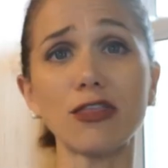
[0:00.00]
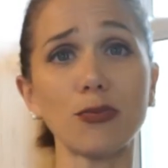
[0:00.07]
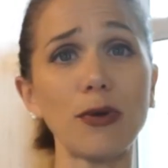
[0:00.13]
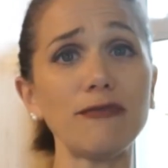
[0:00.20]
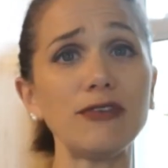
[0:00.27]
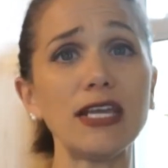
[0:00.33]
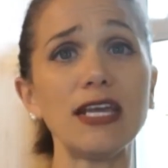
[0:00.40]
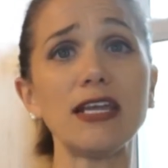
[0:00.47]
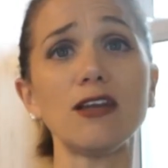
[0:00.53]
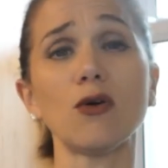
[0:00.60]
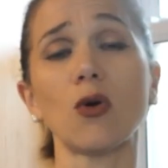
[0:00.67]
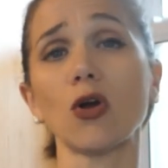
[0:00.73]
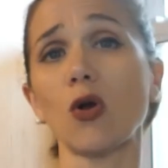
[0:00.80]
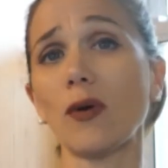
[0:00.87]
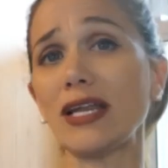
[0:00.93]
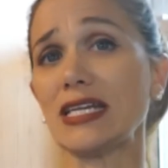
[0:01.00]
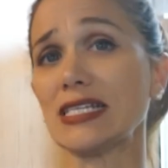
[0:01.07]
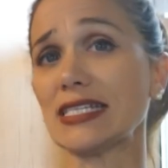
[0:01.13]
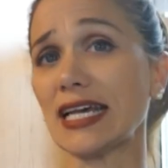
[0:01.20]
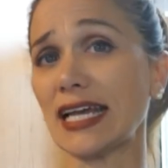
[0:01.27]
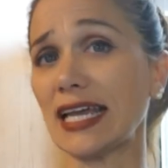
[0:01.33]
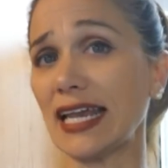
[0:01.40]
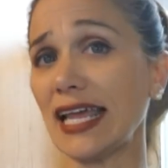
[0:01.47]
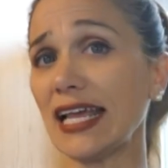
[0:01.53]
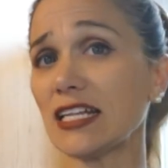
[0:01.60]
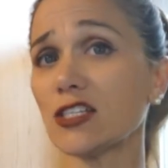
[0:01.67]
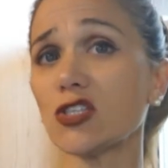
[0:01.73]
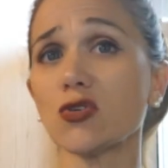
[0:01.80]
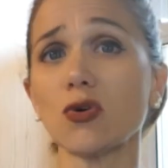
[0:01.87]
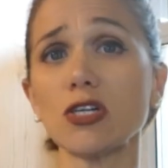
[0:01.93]
thrifting or going to
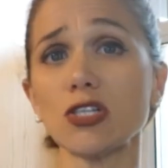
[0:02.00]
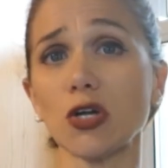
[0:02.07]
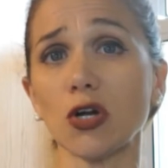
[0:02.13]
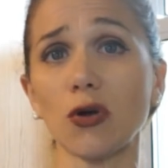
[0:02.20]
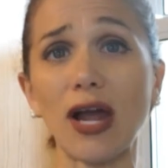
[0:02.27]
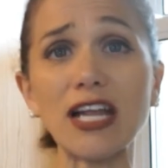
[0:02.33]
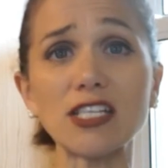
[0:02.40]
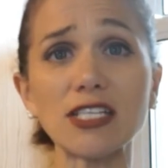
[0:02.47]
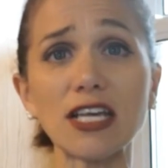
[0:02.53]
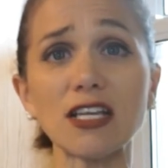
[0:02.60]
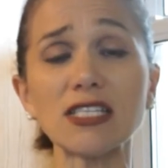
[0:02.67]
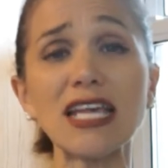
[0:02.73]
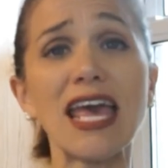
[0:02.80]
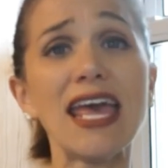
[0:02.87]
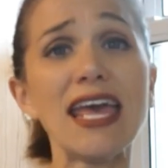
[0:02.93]
secondhand stores or garage sales,